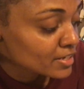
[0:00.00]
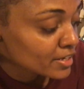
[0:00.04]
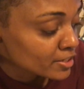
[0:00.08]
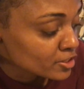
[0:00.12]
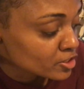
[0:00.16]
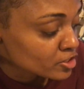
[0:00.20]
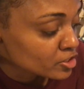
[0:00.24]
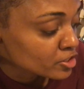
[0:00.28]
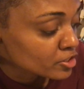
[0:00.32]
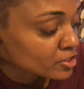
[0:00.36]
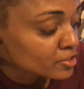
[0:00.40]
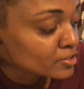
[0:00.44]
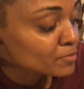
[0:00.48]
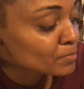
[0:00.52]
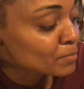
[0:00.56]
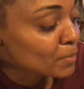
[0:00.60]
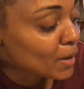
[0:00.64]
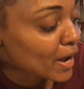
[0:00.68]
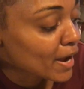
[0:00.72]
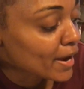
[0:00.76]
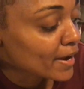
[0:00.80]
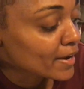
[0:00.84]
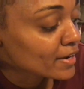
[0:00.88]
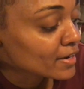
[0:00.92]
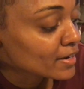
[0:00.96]
inches
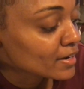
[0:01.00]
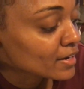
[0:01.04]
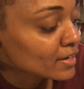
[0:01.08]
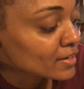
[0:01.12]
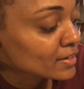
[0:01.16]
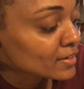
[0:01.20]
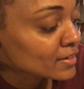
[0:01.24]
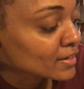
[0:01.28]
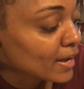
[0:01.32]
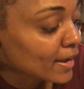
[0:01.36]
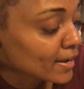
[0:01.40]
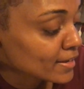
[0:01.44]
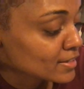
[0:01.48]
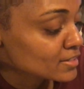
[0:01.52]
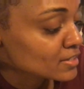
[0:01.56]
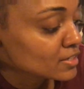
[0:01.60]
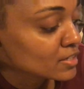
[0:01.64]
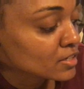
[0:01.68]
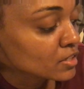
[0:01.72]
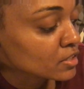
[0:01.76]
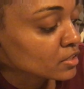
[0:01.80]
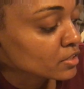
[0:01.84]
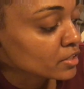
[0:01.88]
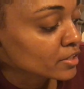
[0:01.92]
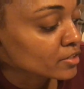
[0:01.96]
by
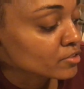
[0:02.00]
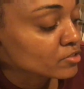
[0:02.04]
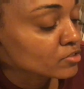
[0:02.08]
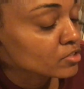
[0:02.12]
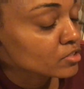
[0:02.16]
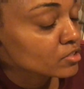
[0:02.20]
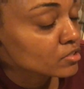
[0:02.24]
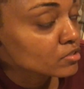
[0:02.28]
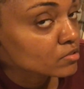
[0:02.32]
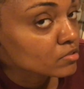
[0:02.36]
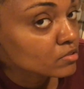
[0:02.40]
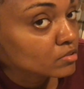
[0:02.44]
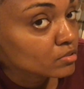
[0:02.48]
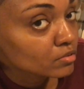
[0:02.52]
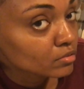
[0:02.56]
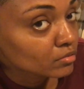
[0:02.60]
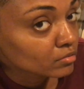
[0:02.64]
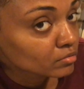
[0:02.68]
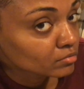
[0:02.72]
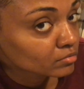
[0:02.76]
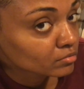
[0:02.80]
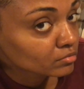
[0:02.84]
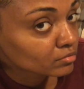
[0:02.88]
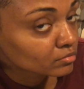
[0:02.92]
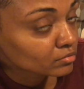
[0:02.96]
19 inches.
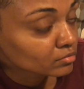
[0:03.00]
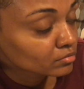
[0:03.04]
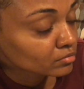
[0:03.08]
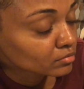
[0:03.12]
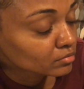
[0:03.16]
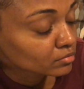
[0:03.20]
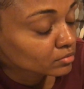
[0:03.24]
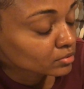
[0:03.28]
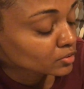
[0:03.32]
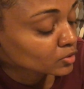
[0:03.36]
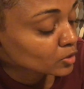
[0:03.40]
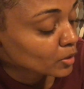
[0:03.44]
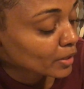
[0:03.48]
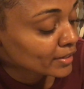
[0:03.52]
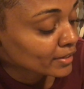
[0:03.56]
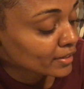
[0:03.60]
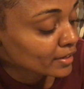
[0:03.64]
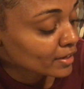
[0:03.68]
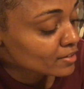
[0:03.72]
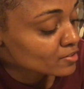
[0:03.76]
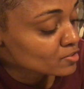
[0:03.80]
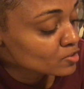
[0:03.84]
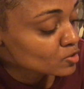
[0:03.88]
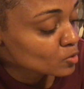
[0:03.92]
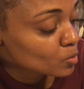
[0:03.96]
So I
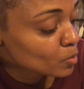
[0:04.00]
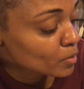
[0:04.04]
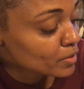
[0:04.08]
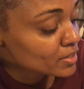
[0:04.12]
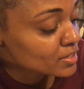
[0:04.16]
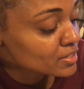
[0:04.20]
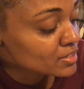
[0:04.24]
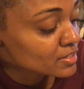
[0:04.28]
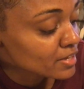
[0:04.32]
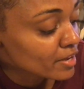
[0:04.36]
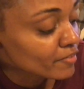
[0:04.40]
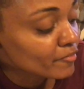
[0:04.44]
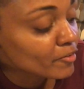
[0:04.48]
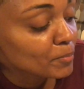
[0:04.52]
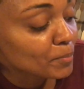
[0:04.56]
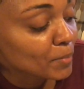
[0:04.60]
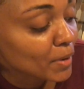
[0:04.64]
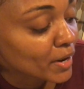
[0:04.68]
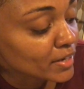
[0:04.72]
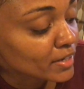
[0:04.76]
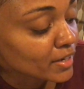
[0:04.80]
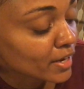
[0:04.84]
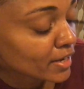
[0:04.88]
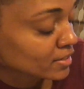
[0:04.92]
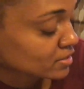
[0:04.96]
guess 27
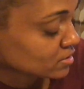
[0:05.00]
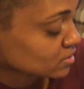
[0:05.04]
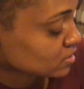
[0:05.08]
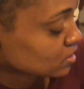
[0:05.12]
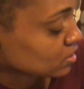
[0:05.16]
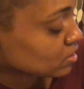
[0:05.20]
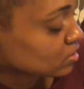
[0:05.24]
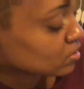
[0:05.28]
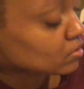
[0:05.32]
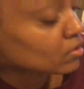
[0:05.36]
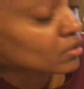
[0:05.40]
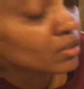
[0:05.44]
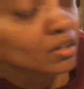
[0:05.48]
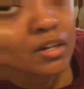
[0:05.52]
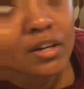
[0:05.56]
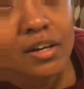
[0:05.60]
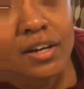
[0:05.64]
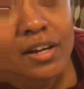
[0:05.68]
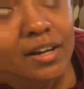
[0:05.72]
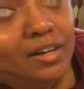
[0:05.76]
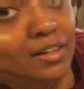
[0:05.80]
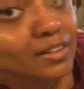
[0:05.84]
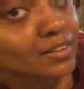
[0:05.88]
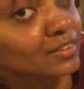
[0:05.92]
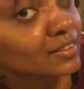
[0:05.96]
by 19.
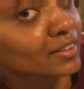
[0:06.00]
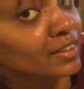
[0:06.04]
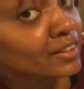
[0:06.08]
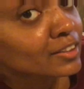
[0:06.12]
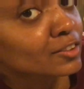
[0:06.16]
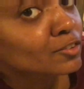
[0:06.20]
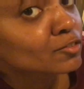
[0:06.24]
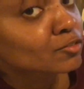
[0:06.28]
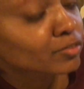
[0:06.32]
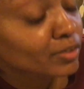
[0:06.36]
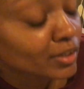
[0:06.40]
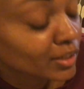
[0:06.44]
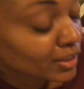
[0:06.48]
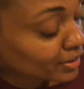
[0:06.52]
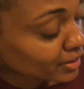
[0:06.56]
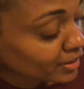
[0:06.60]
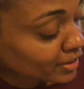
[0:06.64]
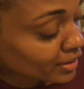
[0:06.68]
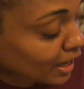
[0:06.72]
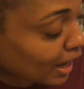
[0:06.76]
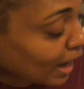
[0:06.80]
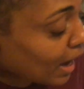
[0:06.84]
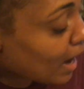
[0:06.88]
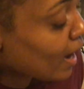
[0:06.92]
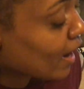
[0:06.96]
It's
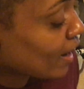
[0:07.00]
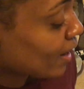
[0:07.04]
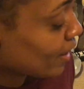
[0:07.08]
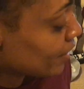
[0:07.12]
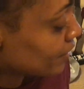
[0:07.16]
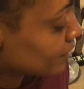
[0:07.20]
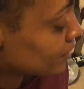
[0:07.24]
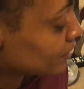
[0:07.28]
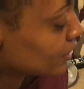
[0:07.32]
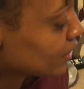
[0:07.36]
really odd.